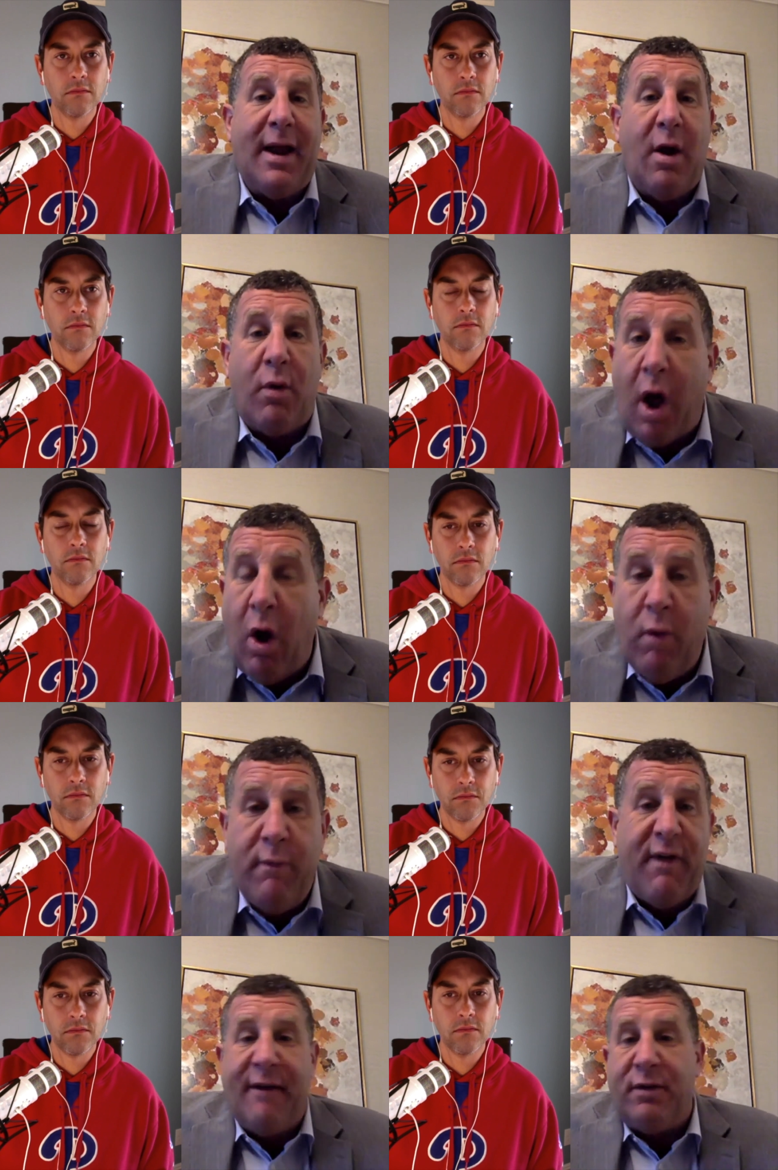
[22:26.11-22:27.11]
Speaker 1: They don't
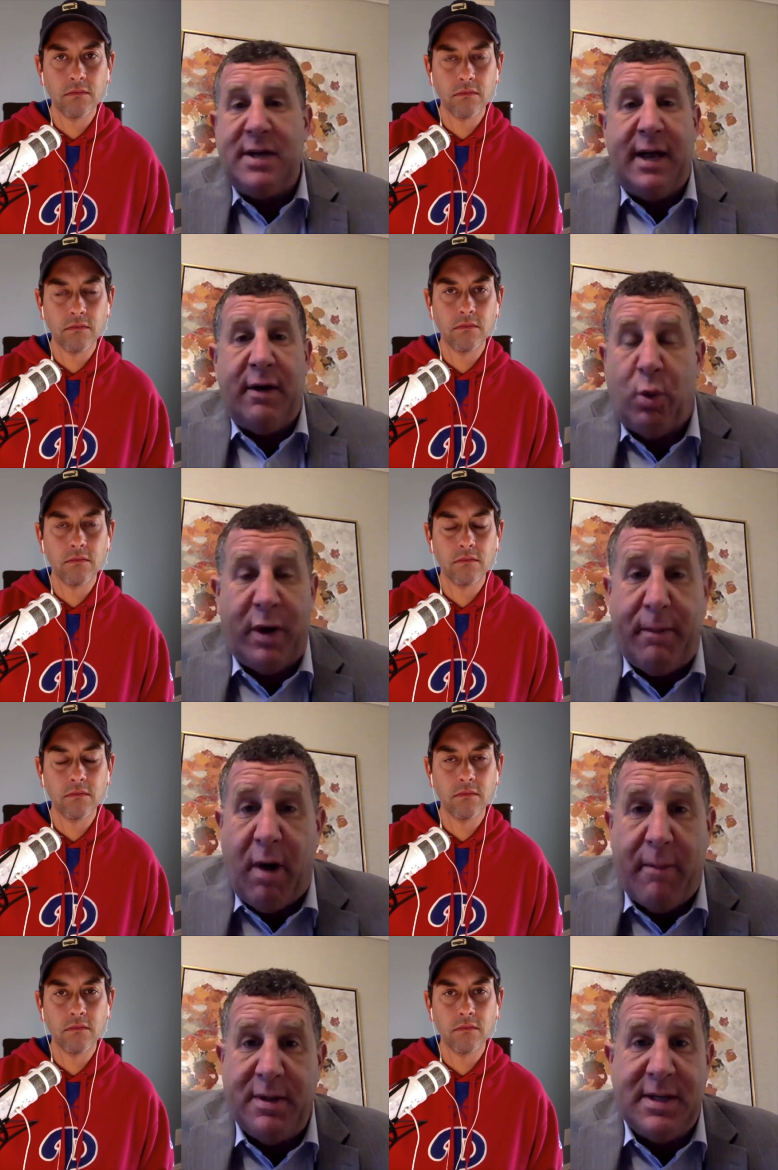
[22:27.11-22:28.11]
own five or 10 or 20
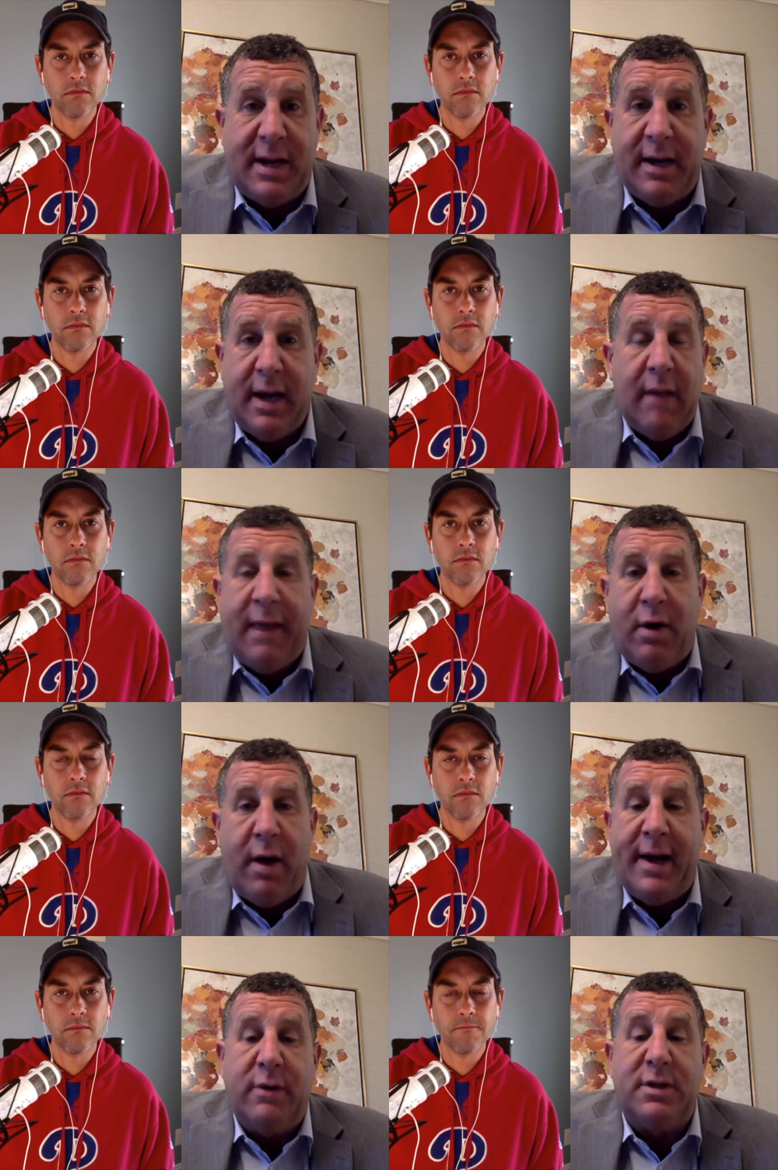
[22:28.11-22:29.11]
properties. They, they don't
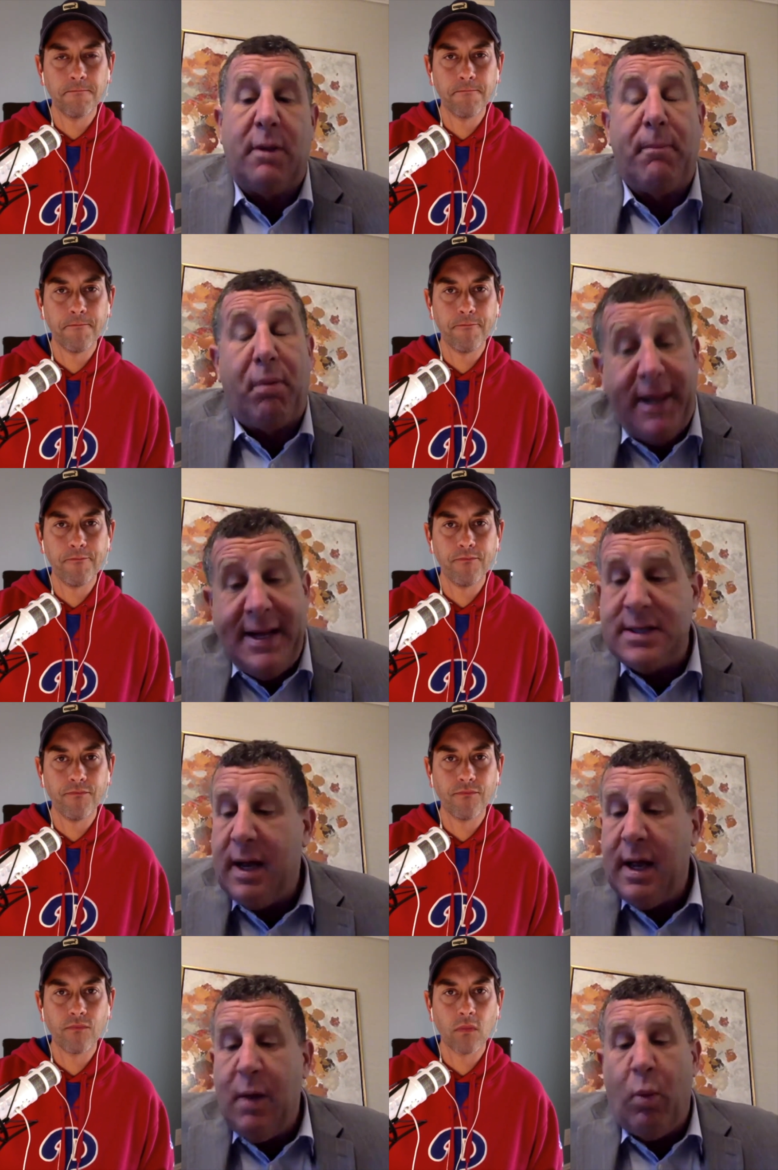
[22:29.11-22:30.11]
know how to do it. So
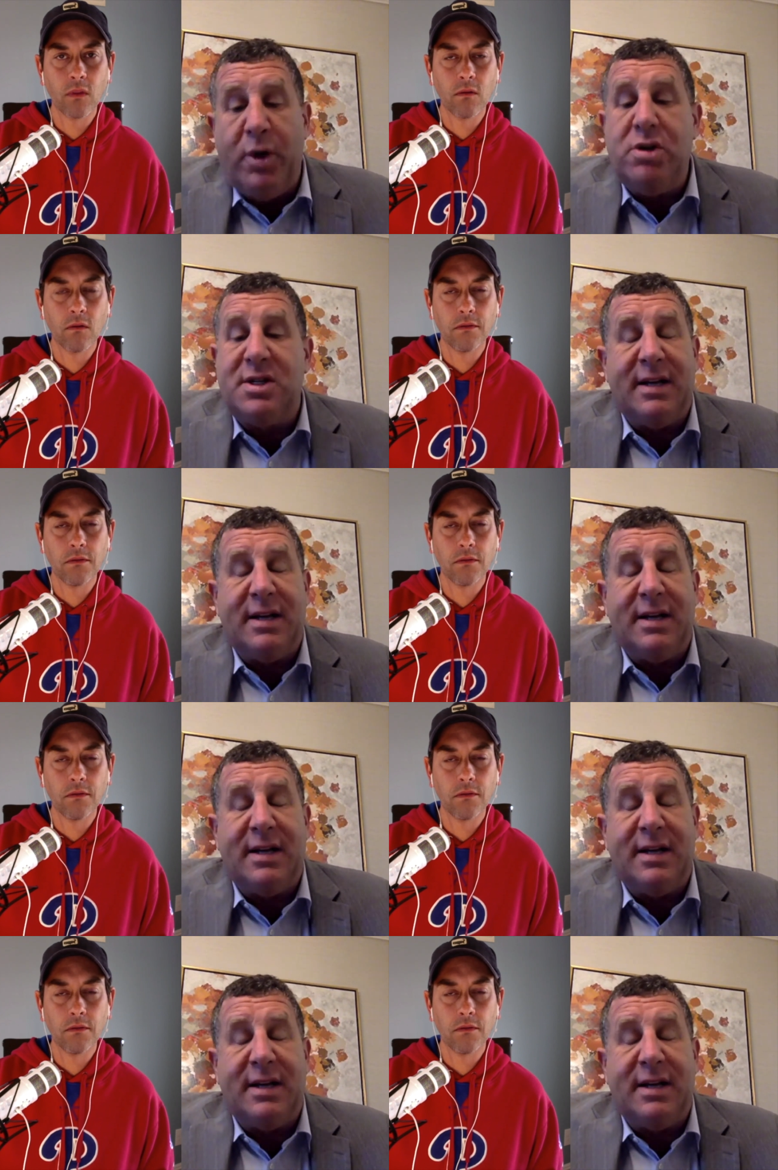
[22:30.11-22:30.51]
please, what you